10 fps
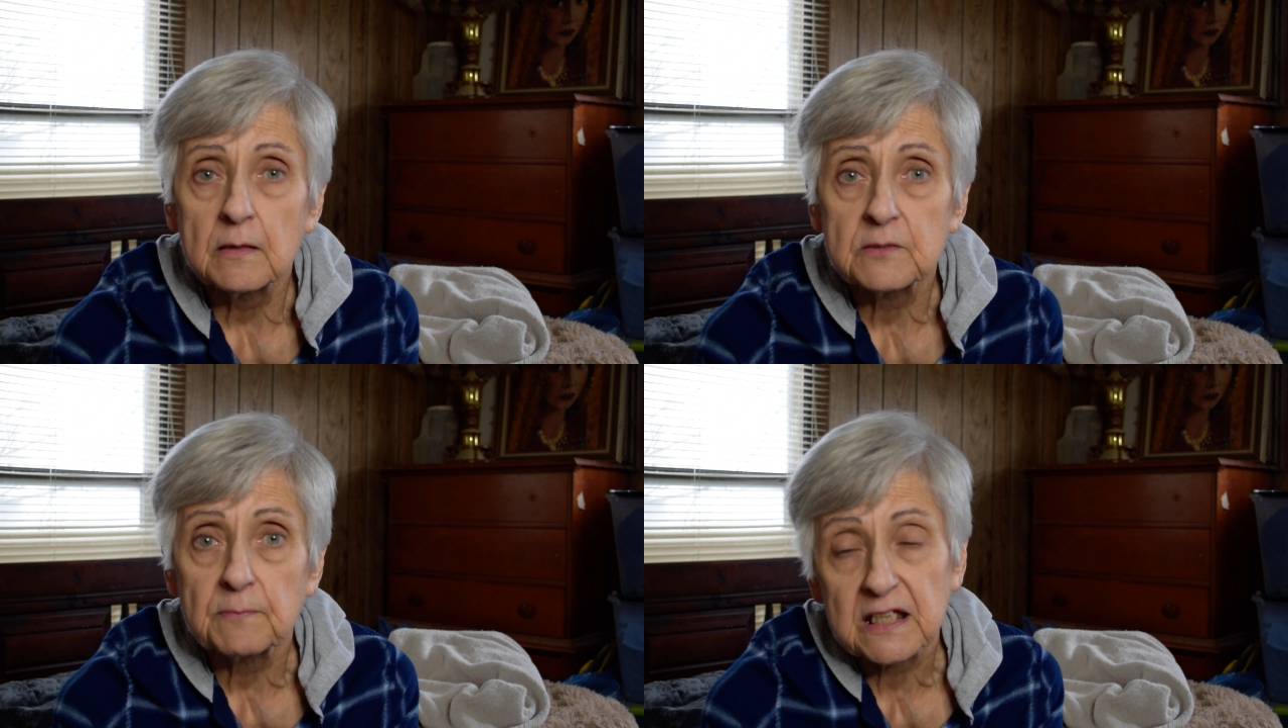
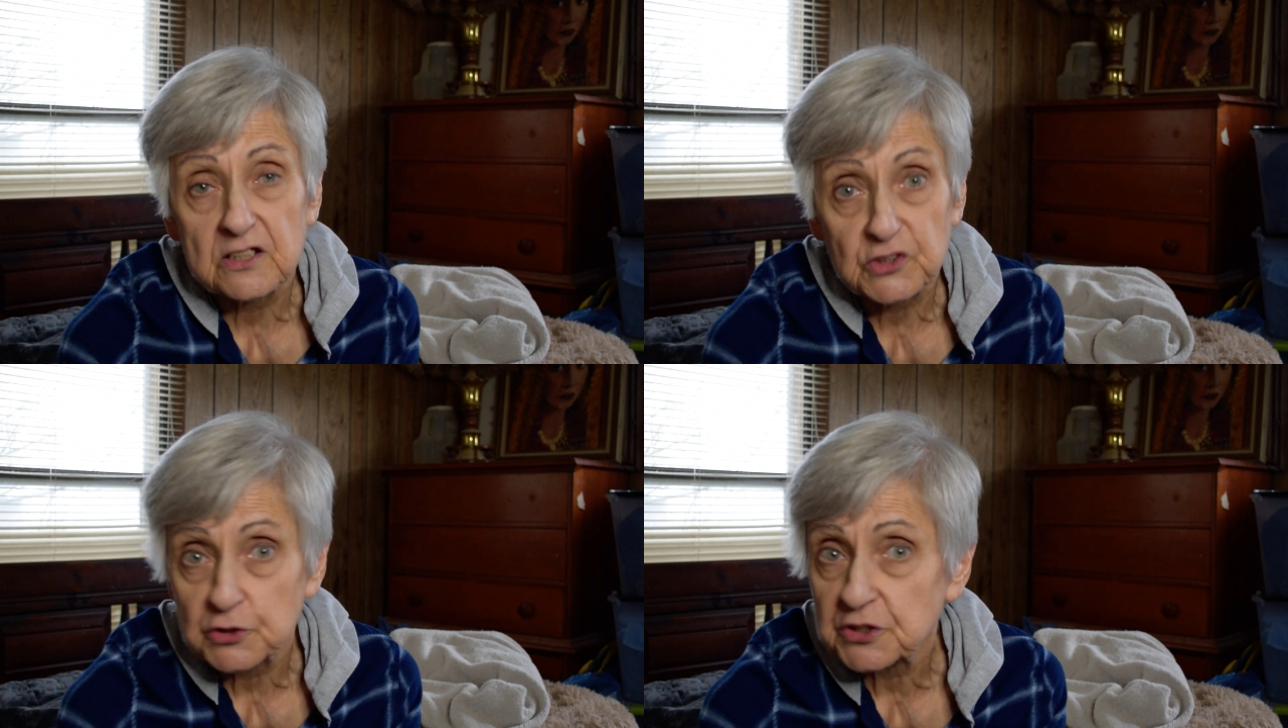
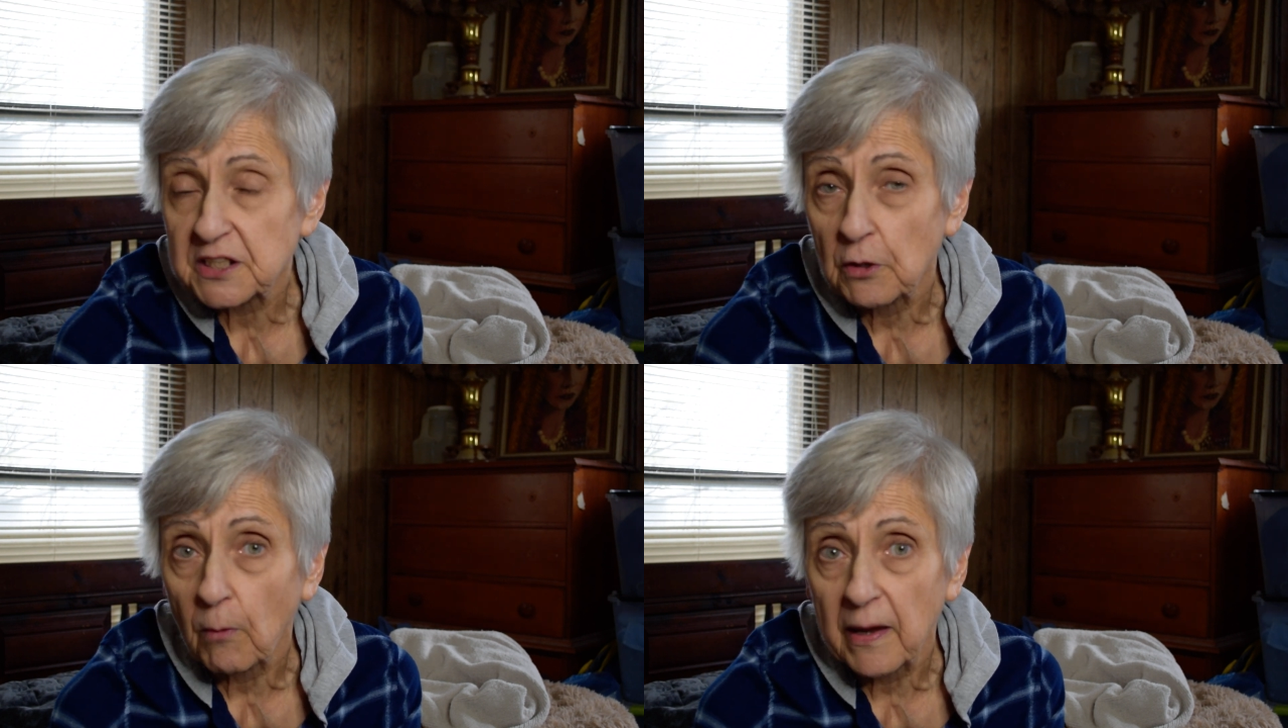because you're
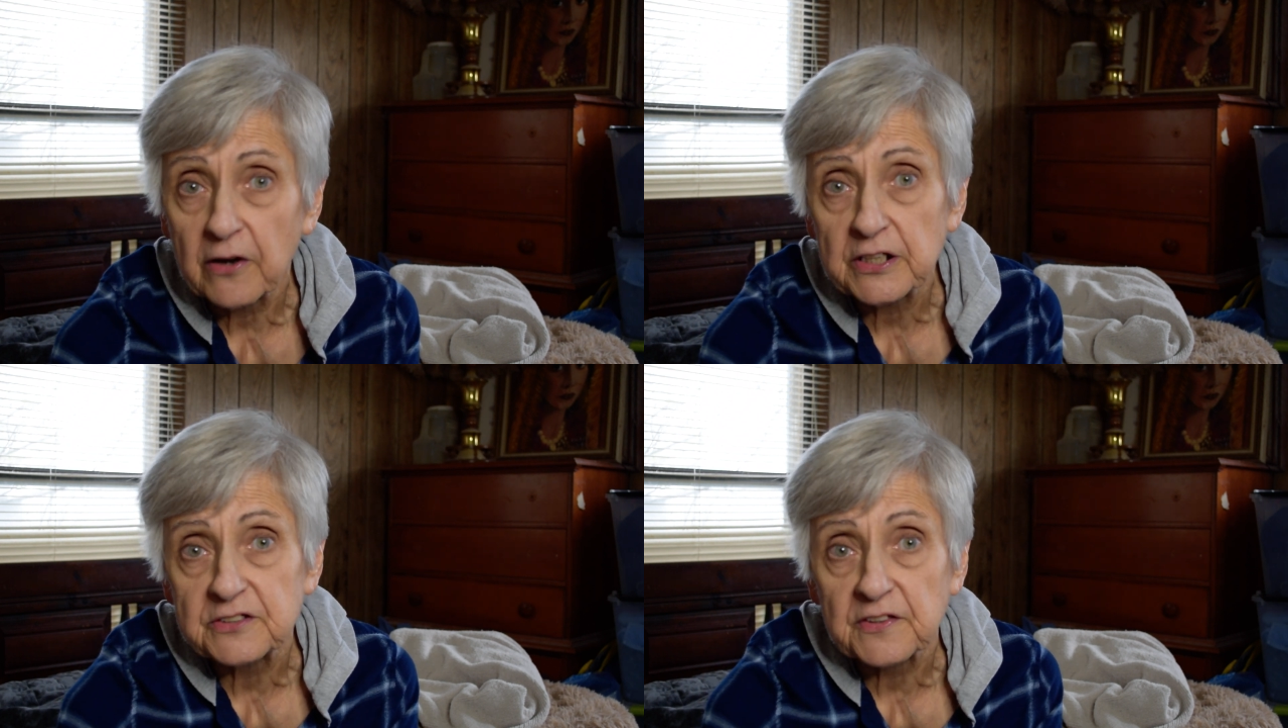still
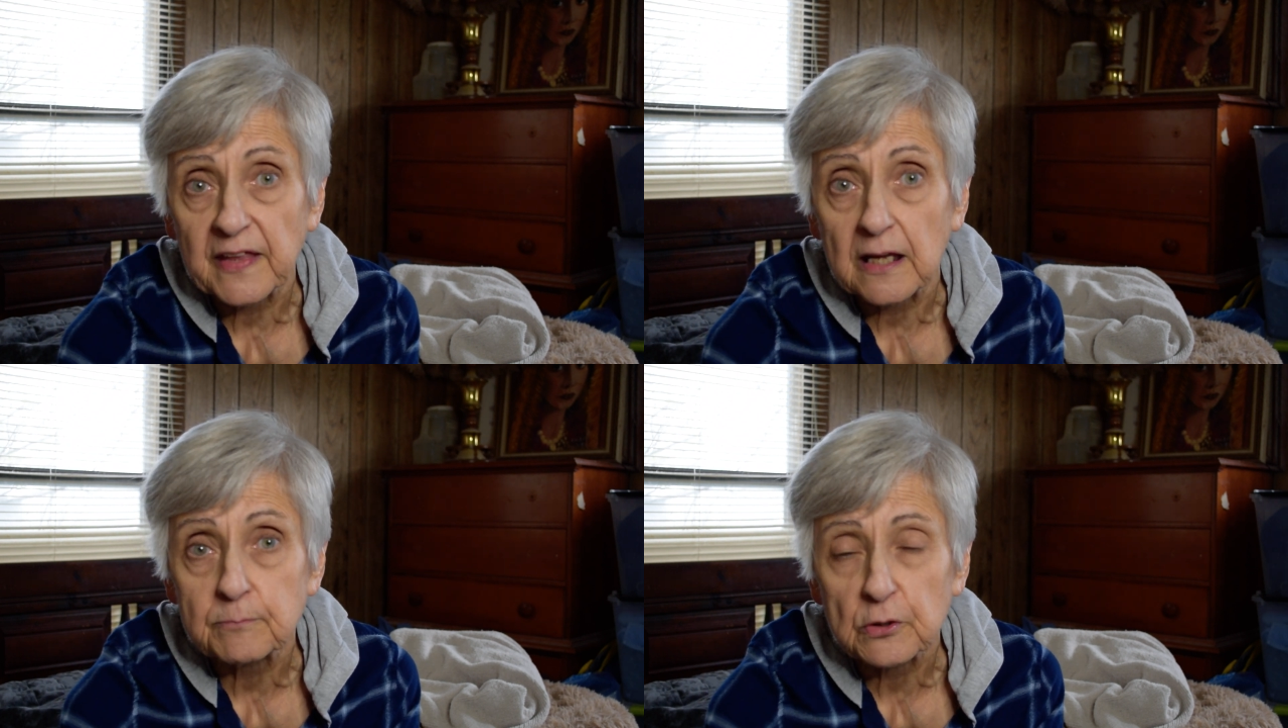married to
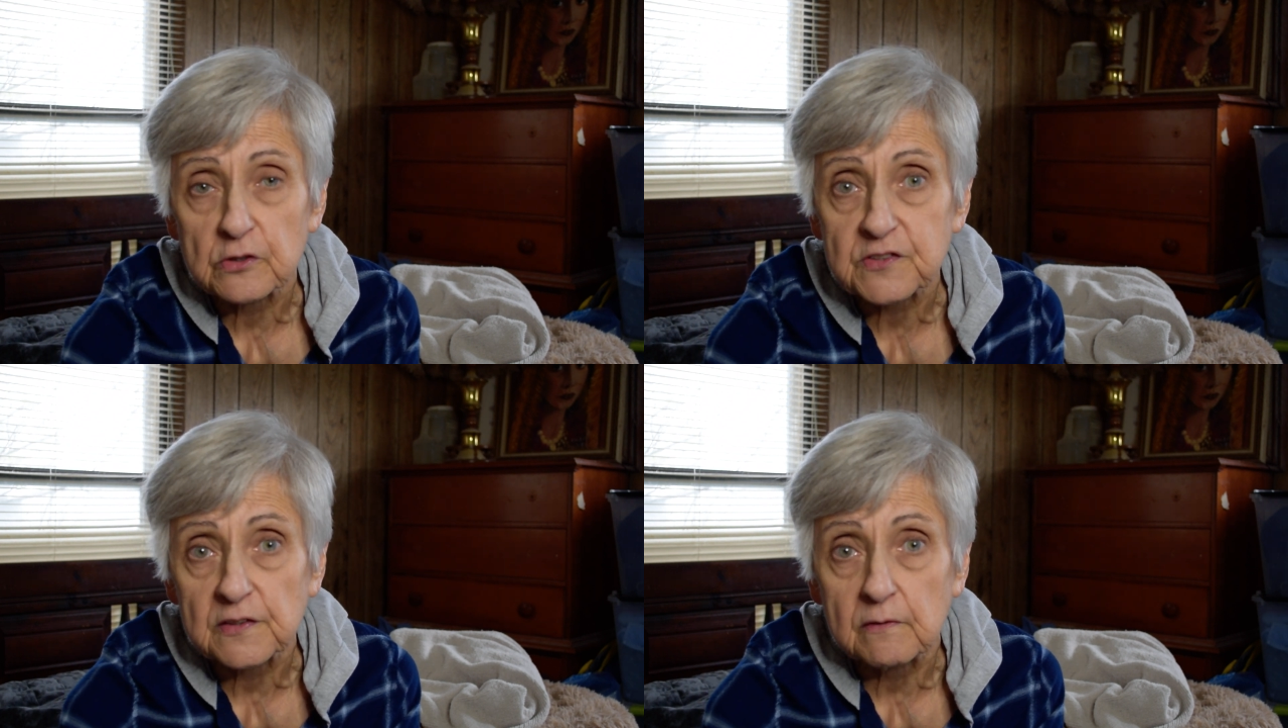that
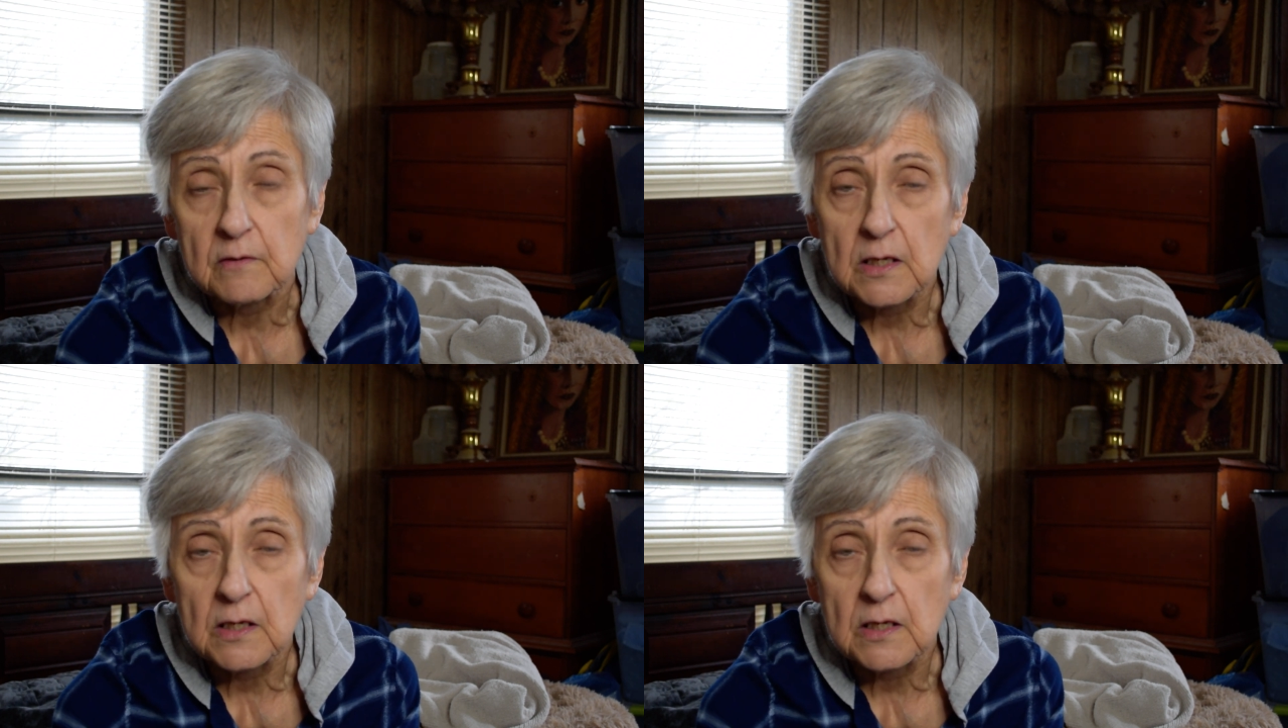person.